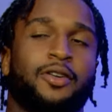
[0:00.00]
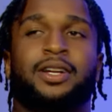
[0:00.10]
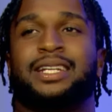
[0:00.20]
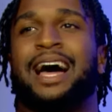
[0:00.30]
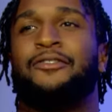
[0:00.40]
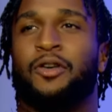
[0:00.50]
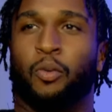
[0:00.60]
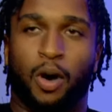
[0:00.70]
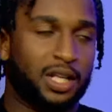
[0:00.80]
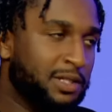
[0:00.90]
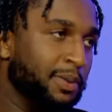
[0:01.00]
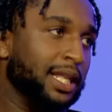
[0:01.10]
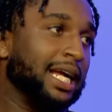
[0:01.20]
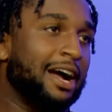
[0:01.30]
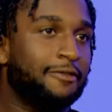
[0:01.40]
Not for once, but
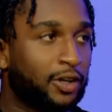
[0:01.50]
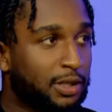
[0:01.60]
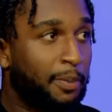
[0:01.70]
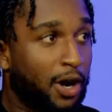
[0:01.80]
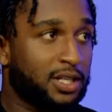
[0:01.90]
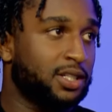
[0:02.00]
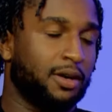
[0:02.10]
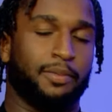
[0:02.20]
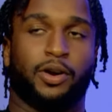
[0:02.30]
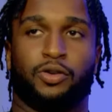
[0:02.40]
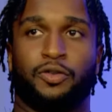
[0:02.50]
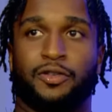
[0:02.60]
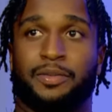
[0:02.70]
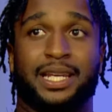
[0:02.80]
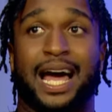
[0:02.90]
like, I felt a part of something, bro. You feel
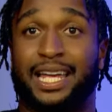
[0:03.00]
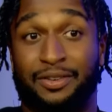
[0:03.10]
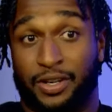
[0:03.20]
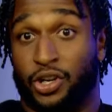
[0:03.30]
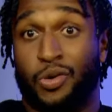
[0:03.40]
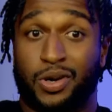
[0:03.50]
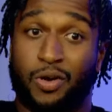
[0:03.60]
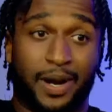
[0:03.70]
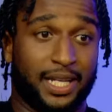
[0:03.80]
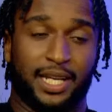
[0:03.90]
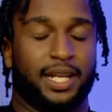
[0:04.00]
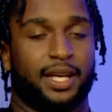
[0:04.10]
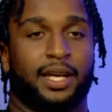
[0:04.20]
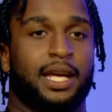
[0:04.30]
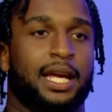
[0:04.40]
me? Not even knowing nobody in
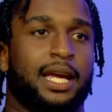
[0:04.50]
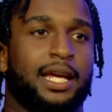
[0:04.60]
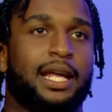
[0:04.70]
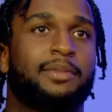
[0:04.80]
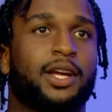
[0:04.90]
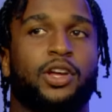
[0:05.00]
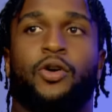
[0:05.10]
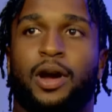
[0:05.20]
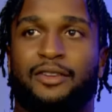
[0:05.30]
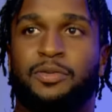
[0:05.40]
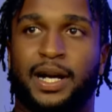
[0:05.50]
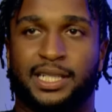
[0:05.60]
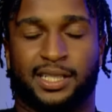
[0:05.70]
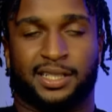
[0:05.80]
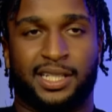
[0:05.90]
there. And I'm like, yo,
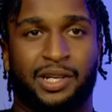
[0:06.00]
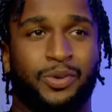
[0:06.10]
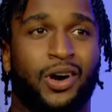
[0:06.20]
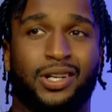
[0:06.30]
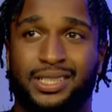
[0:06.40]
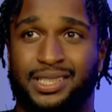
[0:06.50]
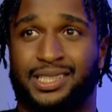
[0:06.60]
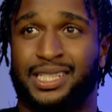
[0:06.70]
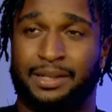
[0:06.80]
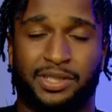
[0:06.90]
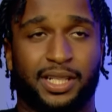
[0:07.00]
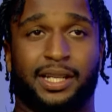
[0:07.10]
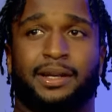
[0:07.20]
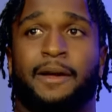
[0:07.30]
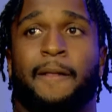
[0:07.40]
everybody's in sync. We all listen to the same
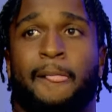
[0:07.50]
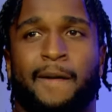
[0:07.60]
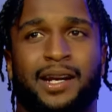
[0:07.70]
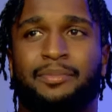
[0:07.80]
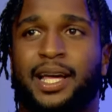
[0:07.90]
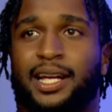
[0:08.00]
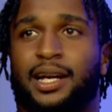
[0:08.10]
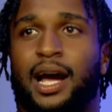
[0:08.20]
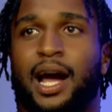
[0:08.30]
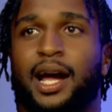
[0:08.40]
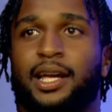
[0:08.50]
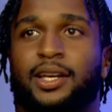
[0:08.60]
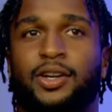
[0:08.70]
shit. And I'm like, all right.